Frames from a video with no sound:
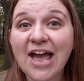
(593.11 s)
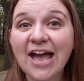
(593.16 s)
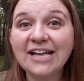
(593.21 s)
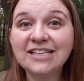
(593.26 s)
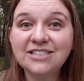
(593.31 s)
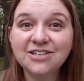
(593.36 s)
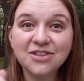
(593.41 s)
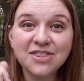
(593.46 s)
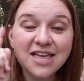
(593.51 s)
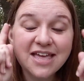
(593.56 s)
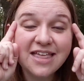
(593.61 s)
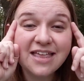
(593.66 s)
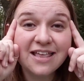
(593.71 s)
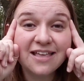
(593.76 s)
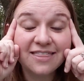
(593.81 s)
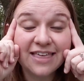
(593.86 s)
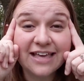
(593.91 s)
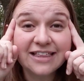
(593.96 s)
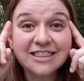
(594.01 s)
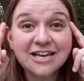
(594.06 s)
And so
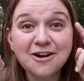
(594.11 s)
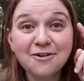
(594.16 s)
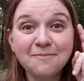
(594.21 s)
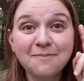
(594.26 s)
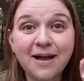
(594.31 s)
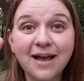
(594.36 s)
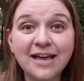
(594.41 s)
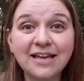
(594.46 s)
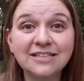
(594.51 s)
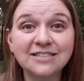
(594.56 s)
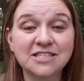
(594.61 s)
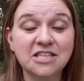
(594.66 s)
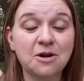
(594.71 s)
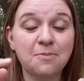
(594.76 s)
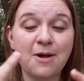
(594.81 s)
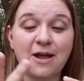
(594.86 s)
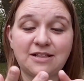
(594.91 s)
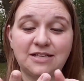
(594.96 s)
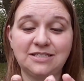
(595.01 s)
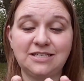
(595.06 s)
then, like, their minds, they're
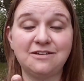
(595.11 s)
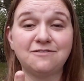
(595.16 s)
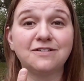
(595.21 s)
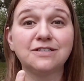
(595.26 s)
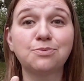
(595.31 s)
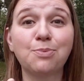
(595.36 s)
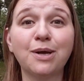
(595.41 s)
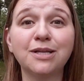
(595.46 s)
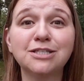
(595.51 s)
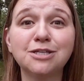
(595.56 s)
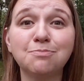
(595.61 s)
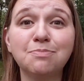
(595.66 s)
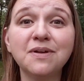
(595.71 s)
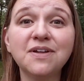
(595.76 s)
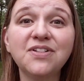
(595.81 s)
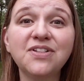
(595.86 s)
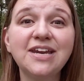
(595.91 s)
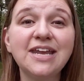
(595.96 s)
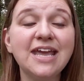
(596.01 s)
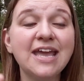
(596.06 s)
practicing
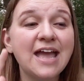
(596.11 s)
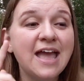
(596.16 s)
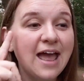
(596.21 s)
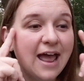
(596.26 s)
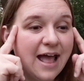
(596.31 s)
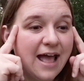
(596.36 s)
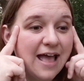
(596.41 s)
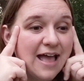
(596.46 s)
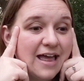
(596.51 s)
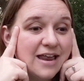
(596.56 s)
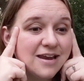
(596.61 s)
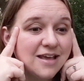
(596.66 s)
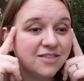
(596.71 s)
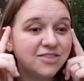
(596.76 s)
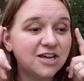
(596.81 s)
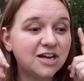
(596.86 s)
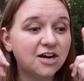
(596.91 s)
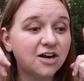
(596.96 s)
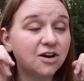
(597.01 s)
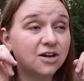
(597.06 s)
responsibility and
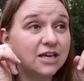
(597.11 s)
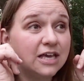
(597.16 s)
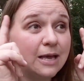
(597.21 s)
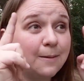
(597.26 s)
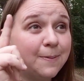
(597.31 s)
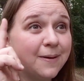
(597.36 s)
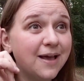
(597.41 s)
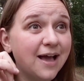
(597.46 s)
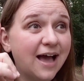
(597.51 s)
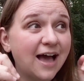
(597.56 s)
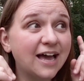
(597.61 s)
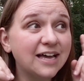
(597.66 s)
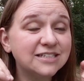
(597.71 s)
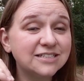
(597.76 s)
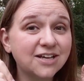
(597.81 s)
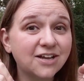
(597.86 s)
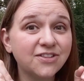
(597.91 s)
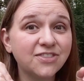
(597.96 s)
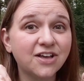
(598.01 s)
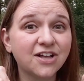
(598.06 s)
they're keeping
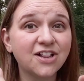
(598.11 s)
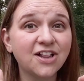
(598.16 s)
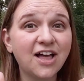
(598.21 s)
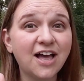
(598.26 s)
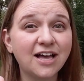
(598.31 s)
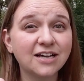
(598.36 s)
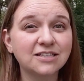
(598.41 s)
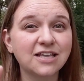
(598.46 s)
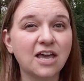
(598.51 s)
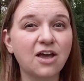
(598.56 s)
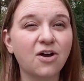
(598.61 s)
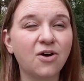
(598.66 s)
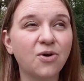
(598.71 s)
eyes on the clock, like,